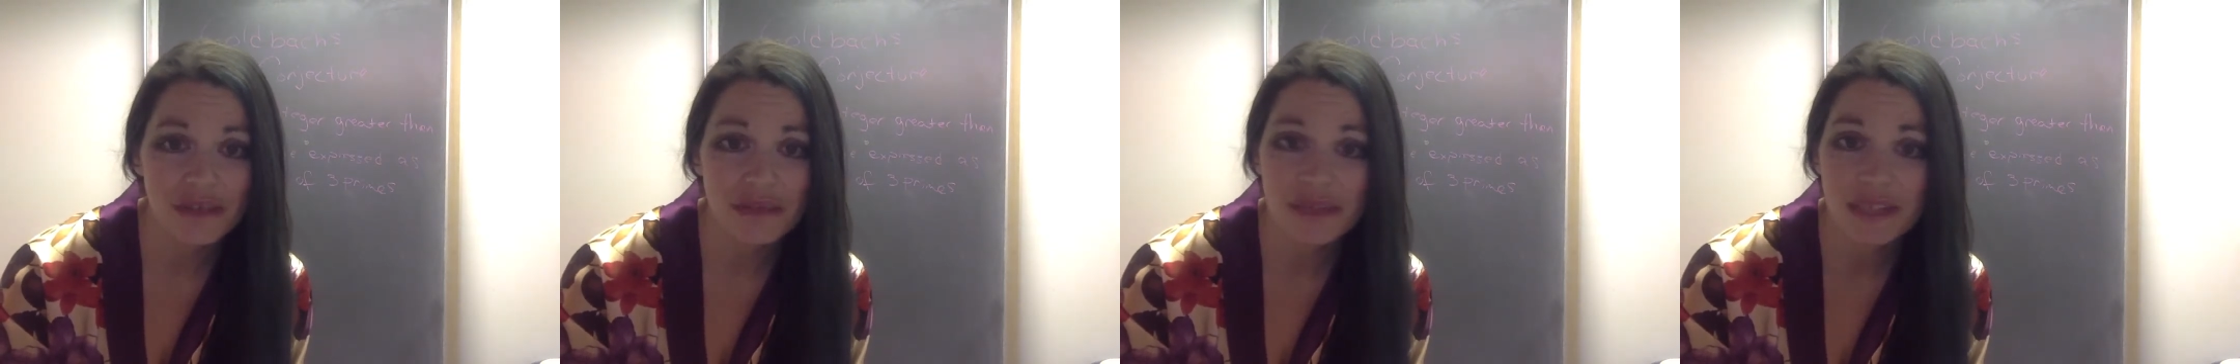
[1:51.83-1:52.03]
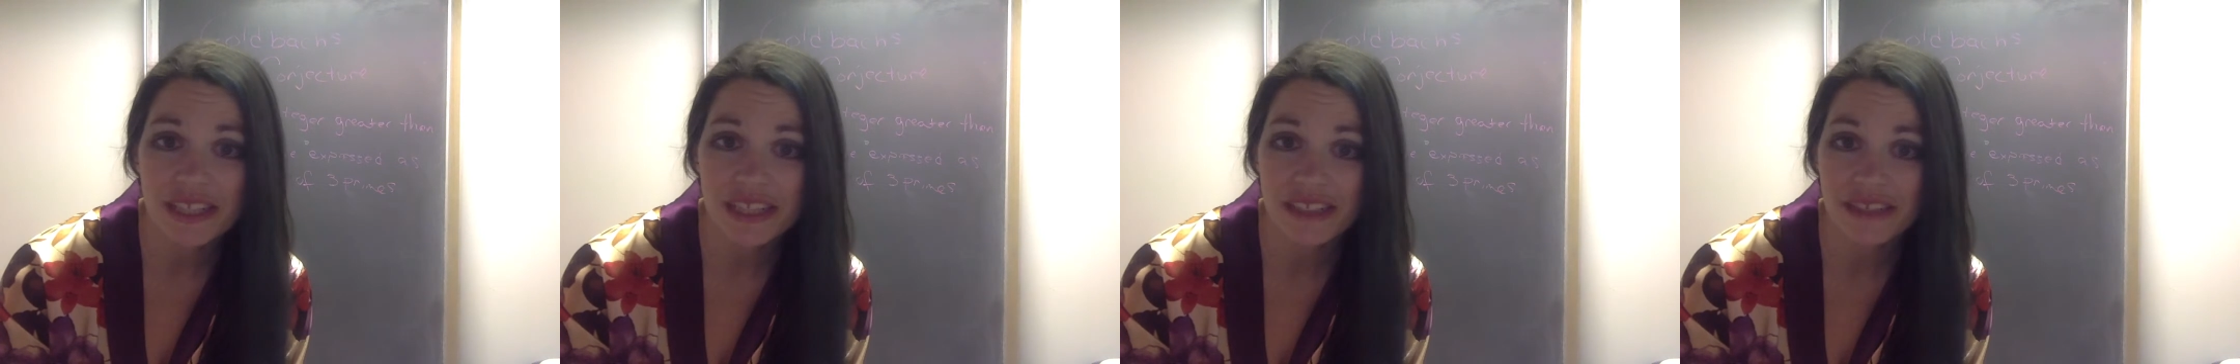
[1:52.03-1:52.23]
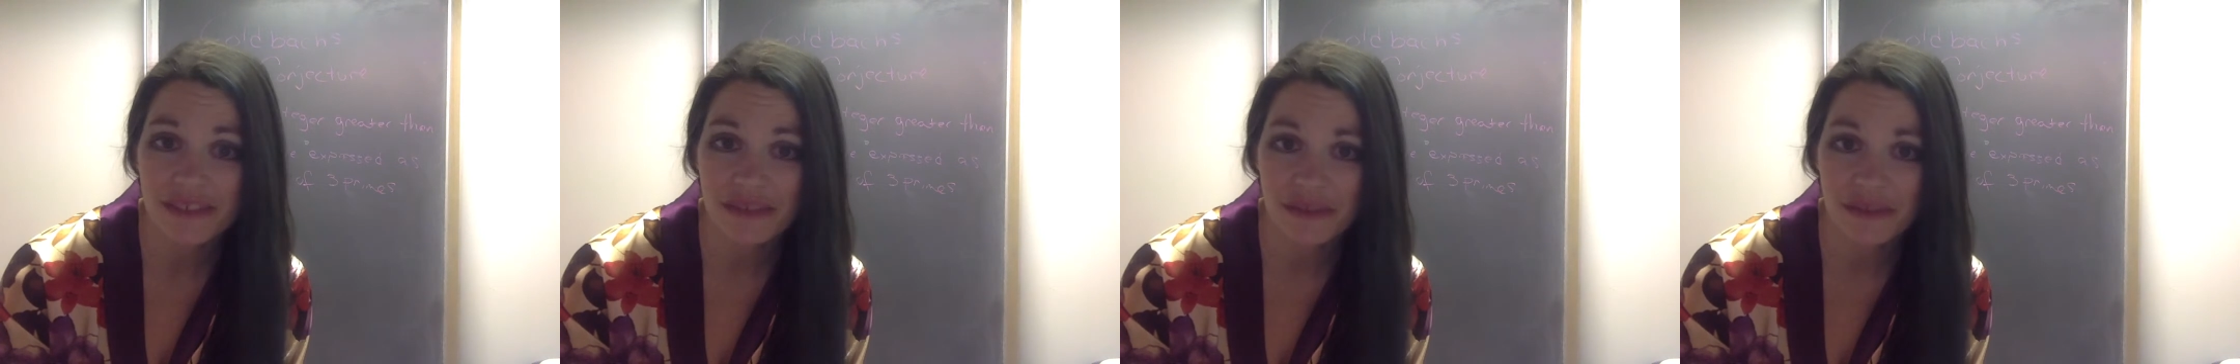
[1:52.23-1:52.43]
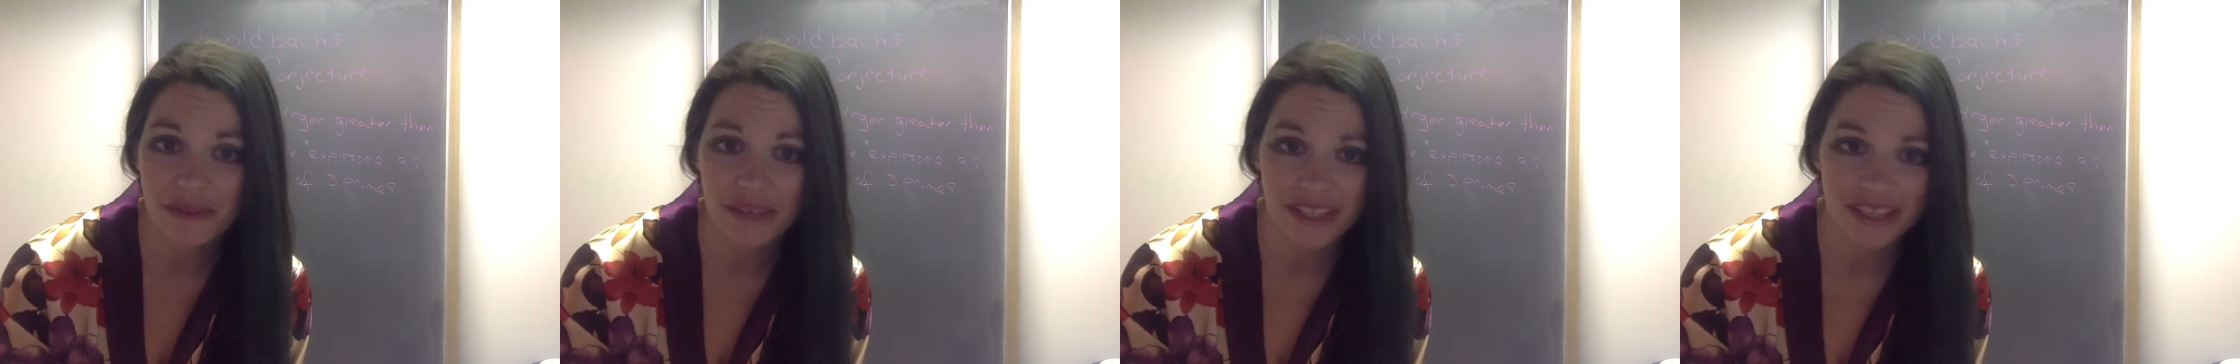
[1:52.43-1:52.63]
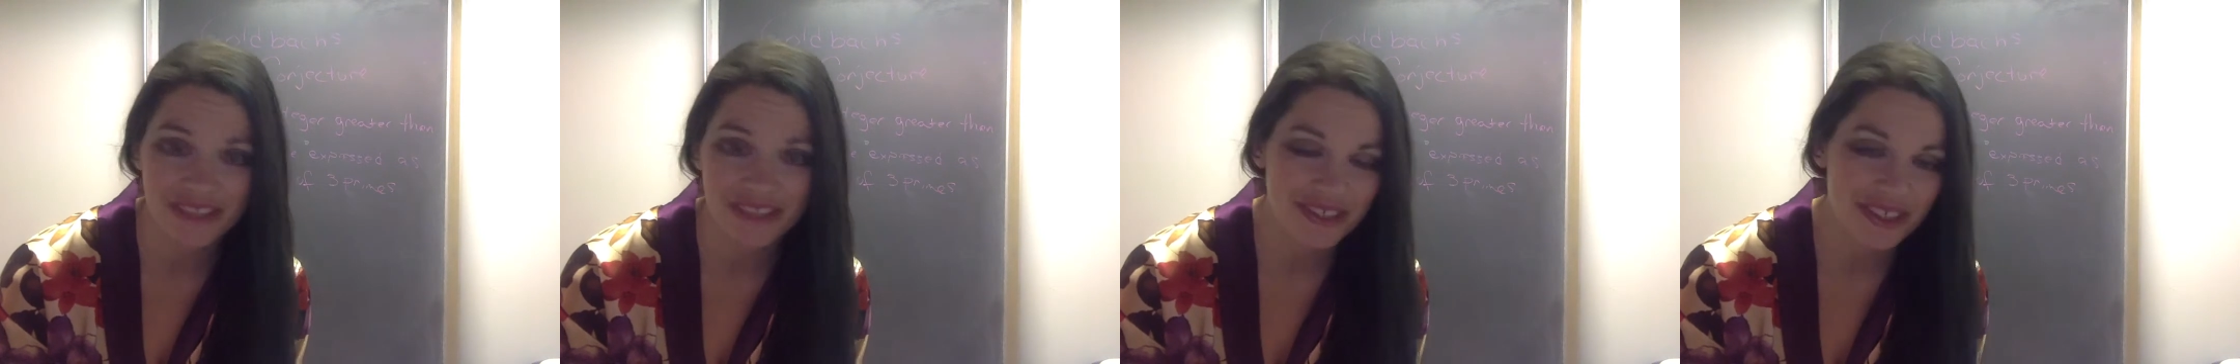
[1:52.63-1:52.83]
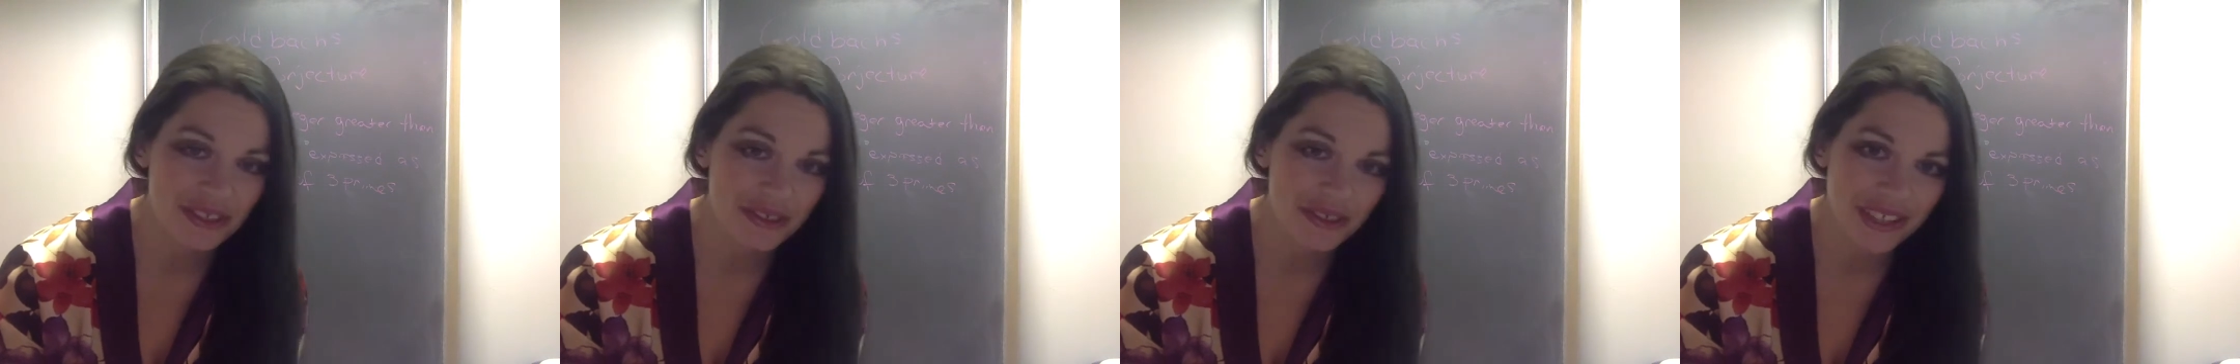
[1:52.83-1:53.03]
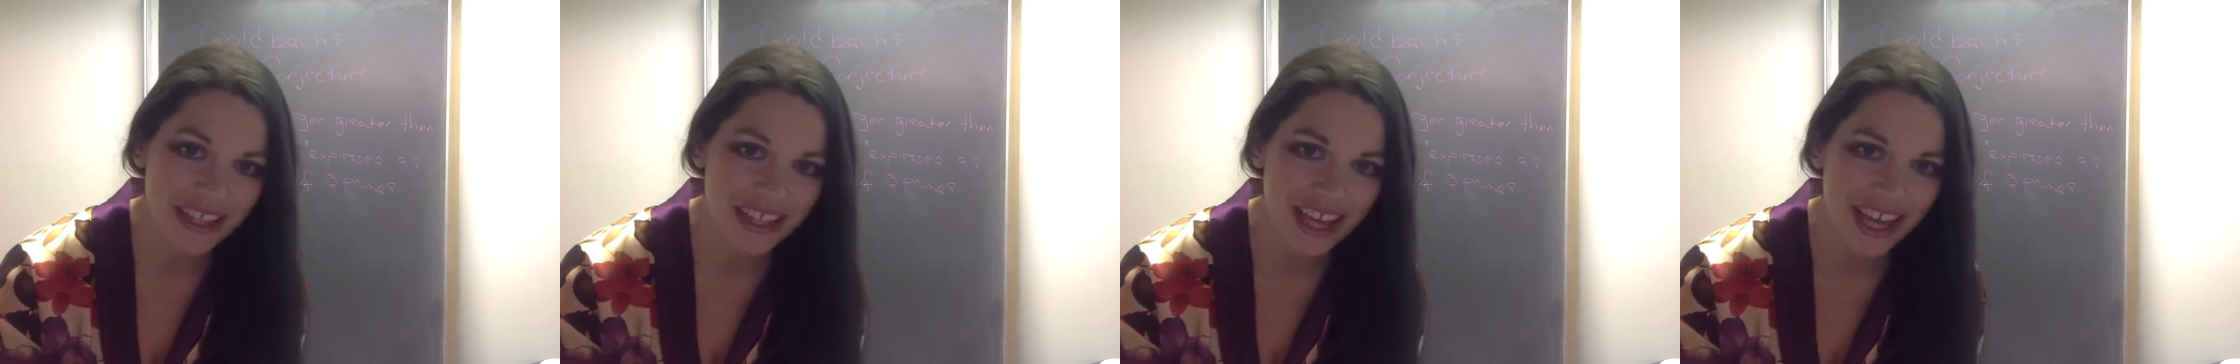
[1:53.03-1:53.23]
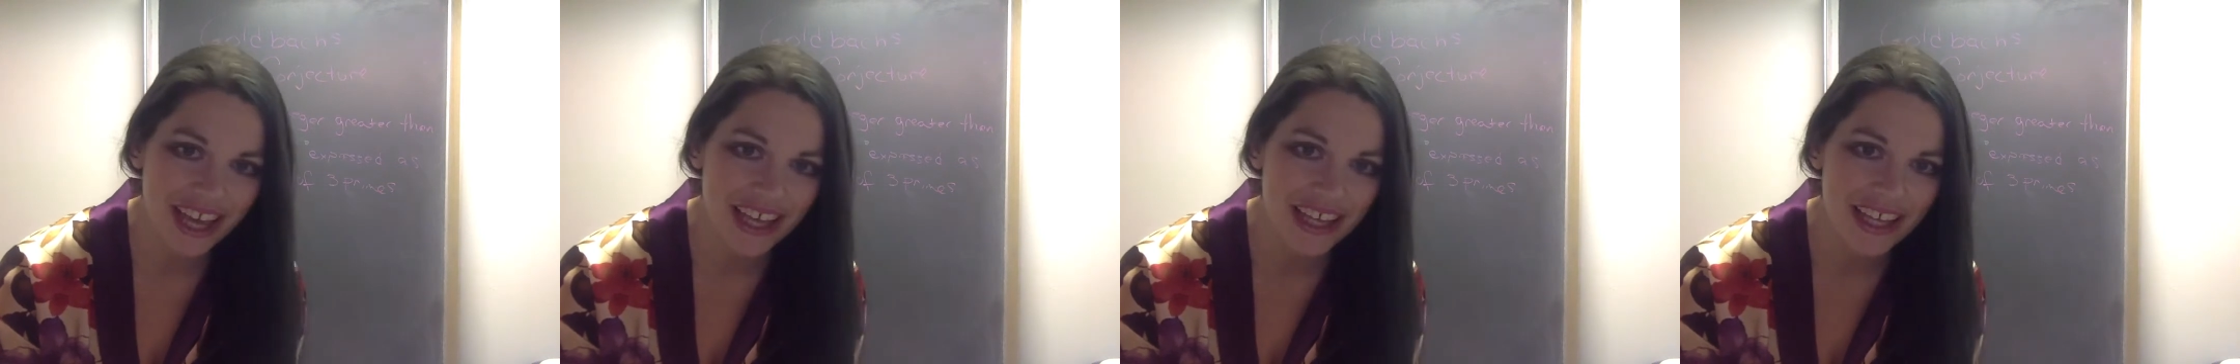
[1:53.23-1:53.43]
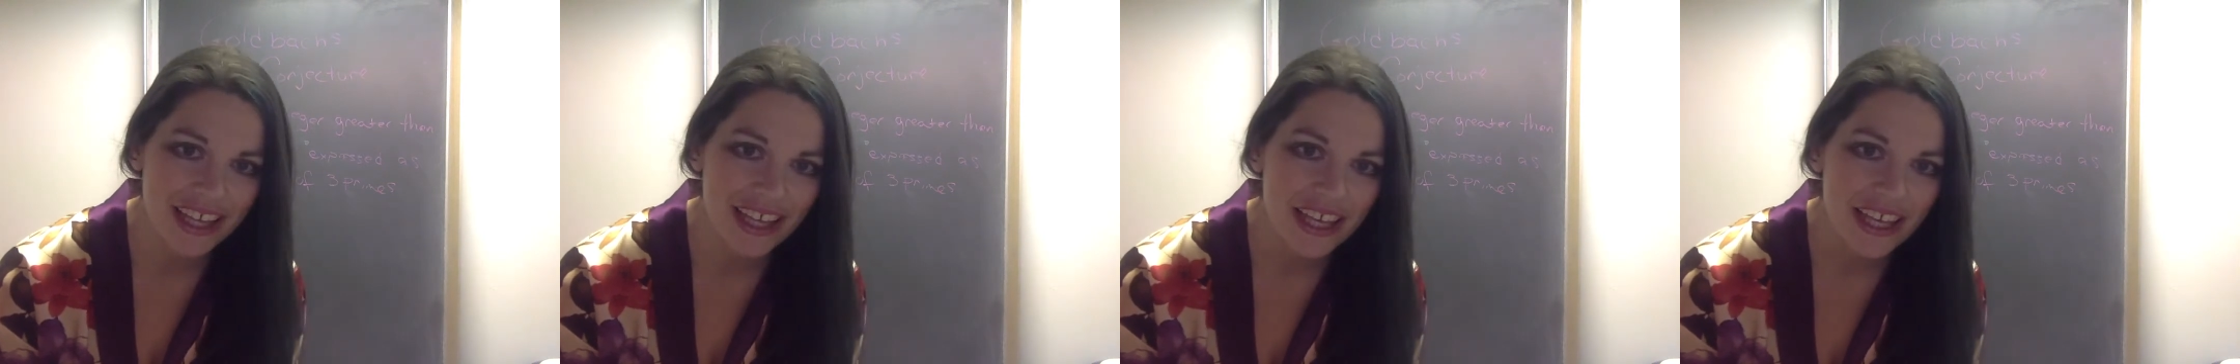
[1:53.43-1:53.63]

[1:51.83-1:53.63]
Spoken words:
many different ways of doing that,